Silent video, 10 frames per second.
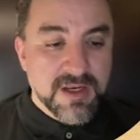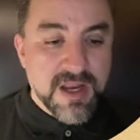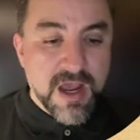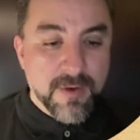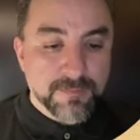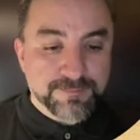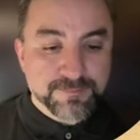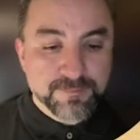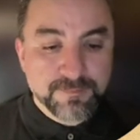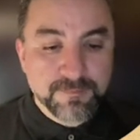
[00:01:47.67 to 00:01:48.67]
Now,
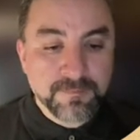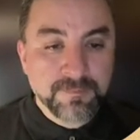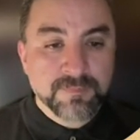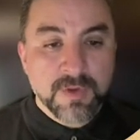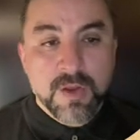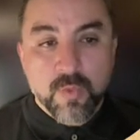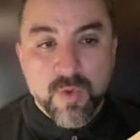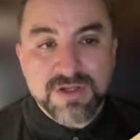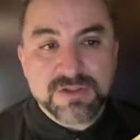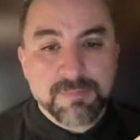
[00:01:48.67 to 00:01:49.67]

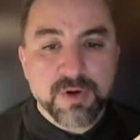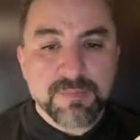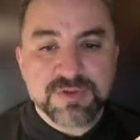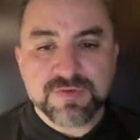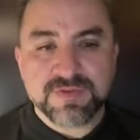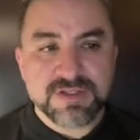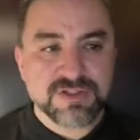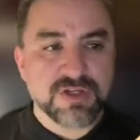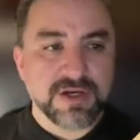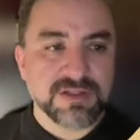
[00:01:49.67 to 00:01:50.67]
what is the purpose of this
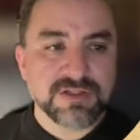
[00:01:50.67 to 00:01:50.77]
study?